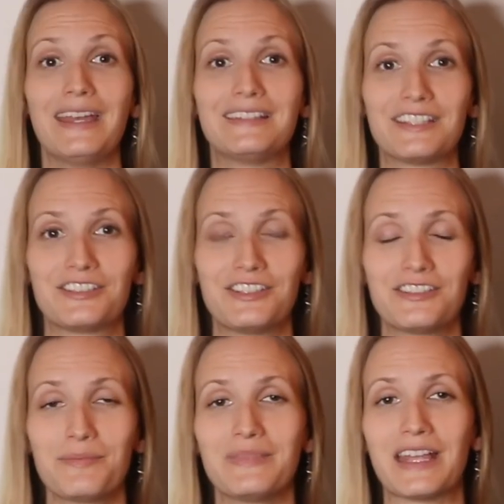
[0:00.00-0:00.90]
It's a
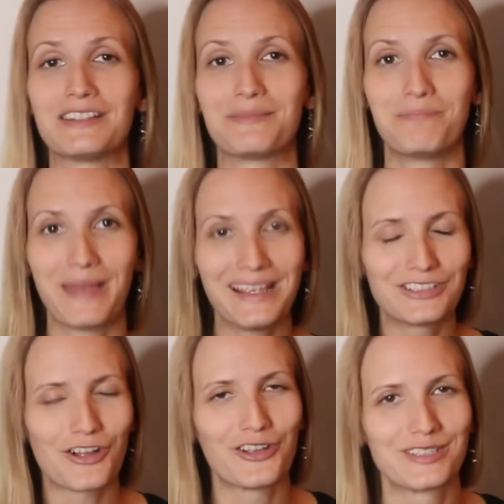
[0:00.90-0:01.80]
system that's
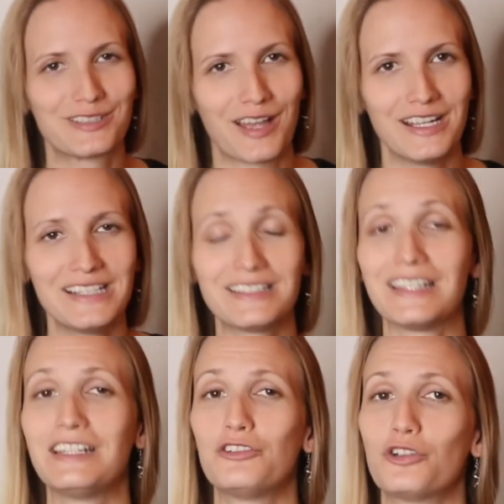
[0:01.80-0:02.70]
based on science
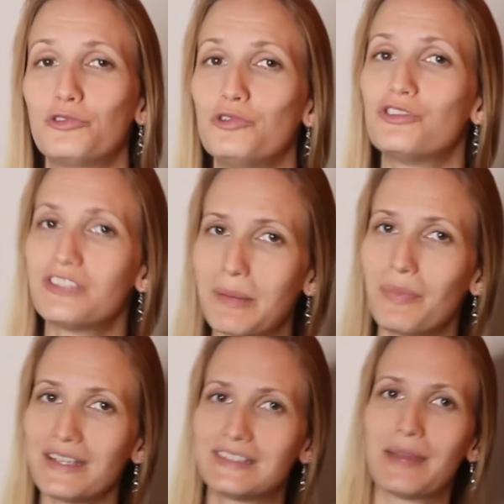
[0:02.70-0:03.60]
and it shows you step
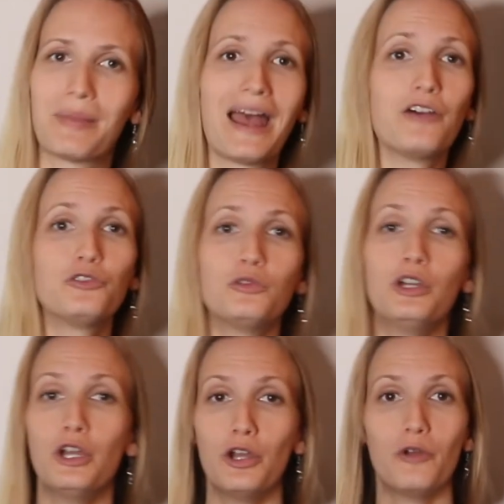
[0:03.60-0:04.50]
by step how to
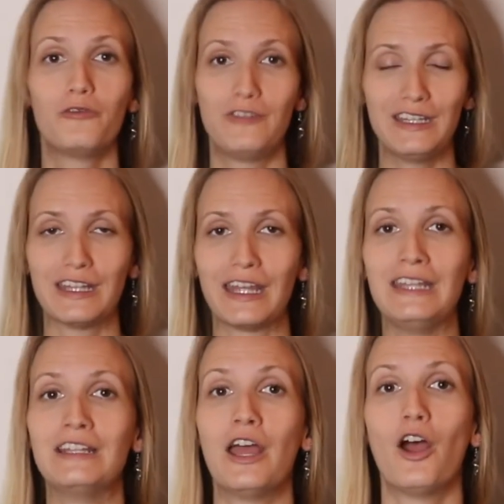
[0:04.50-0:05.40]
feed
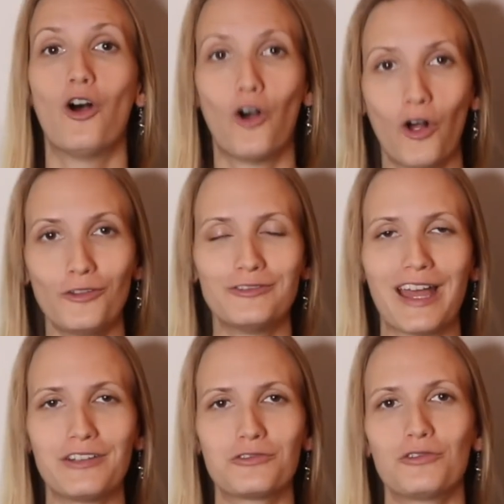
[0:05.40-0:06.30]
an
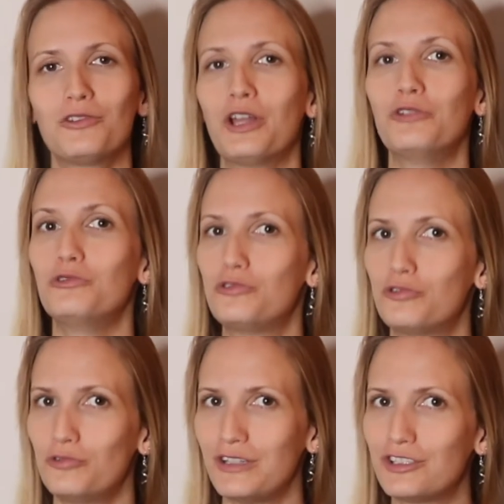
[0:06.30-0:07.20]
all-natural,
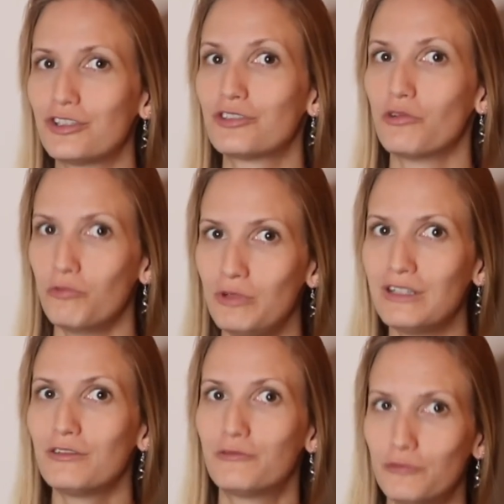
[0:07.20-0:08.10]
nutritious,
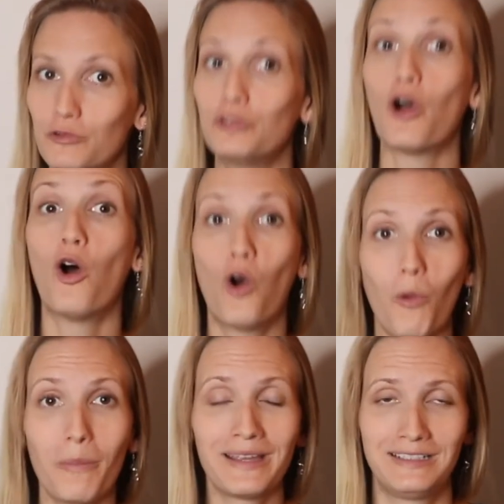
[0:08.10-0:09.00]
real food,
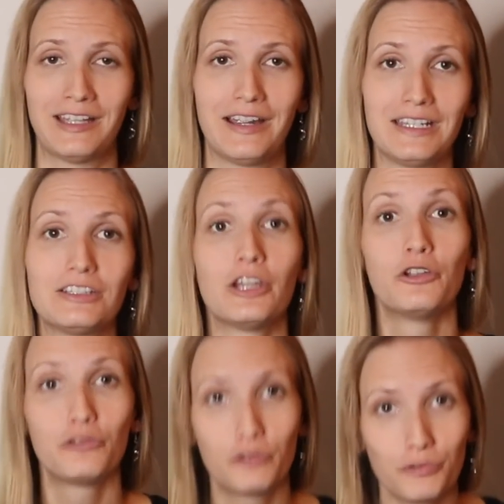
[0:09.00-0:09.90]
homemade diet
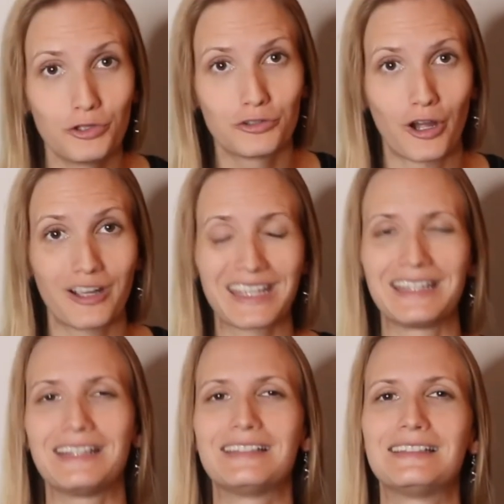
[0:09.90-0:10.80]
to your dog in
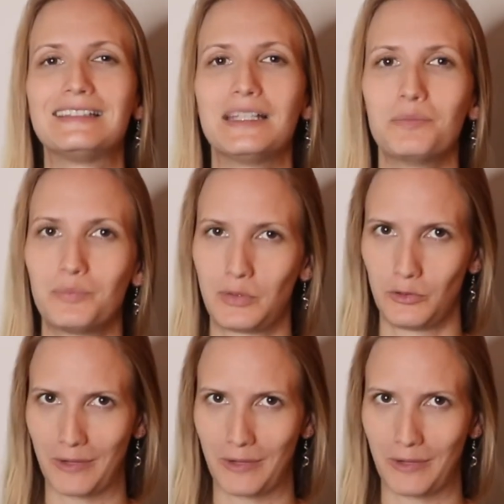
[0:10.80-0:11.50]
a simple